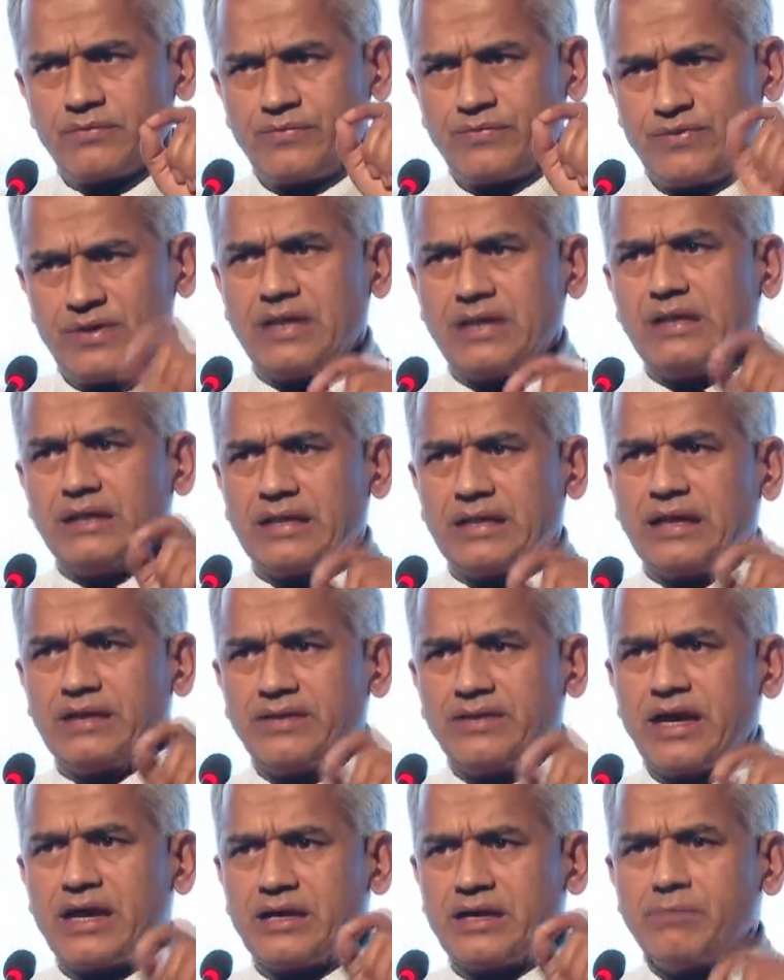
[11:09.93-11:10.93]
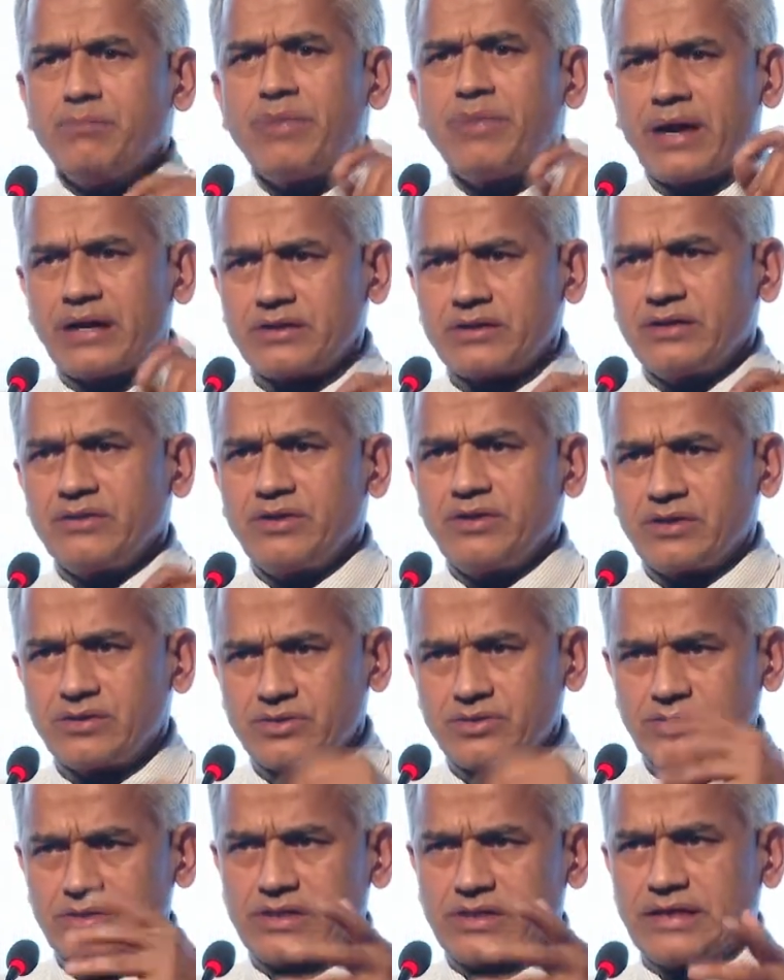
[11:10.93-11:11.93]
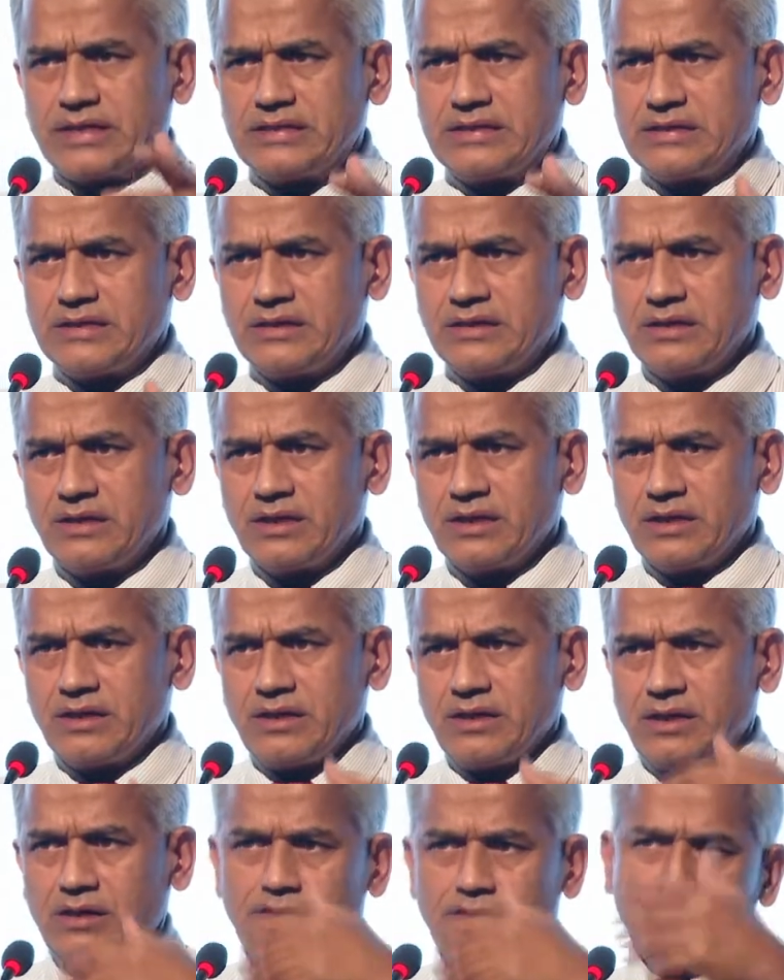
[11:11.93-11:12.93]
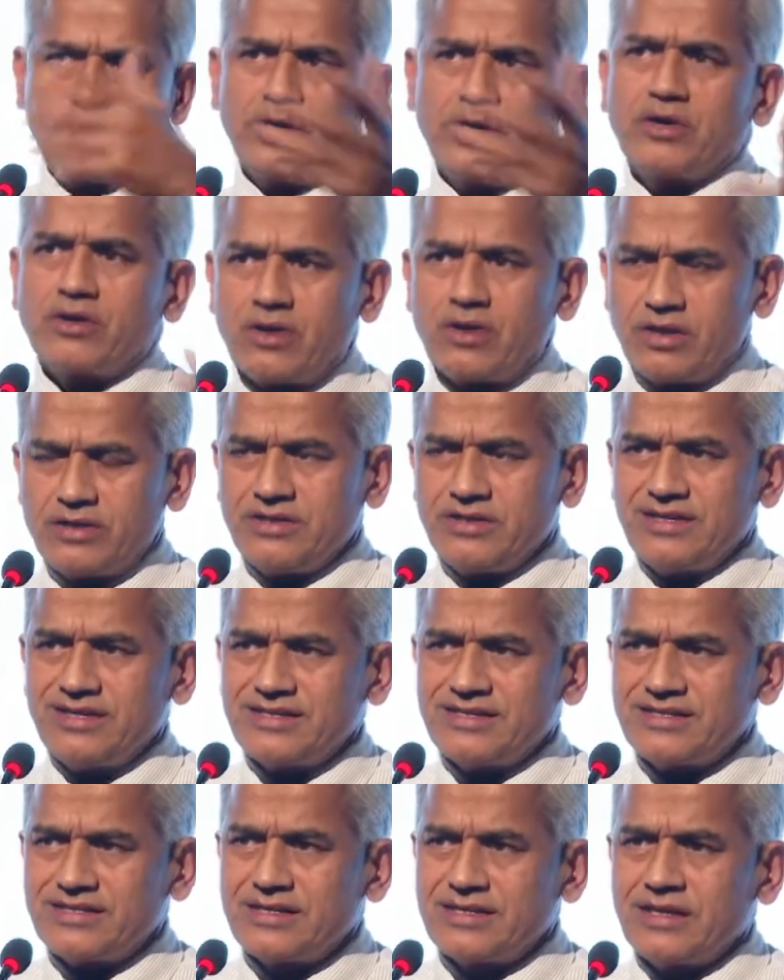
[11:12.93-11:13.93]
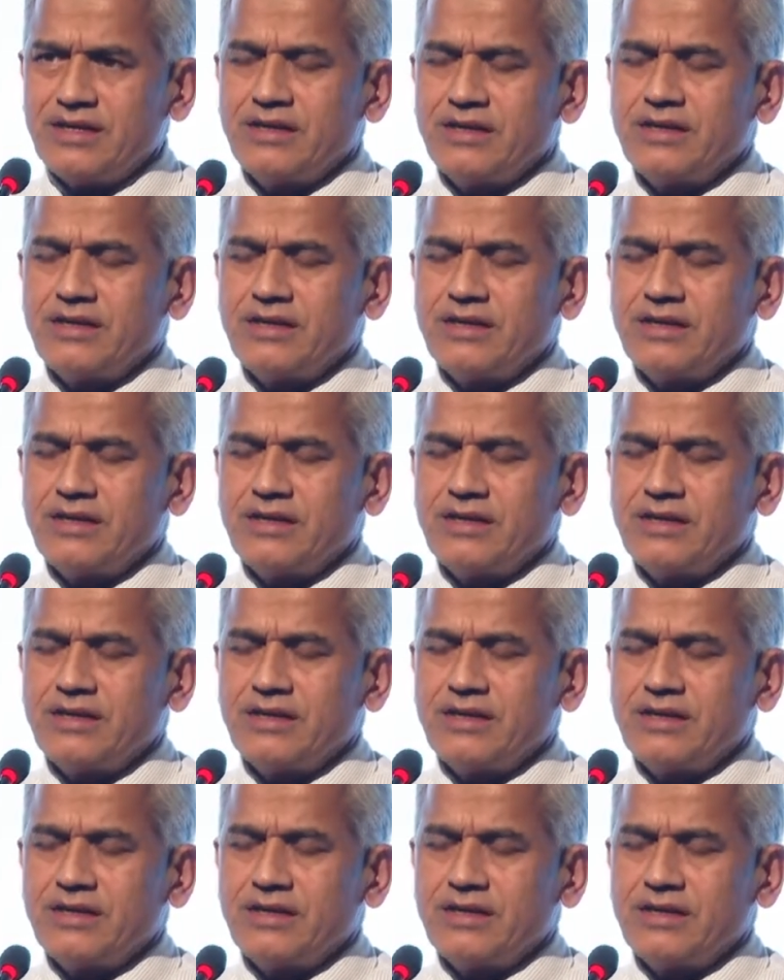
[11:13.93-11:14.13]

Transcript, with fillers: feel that they are impacting their society at the bigger audience,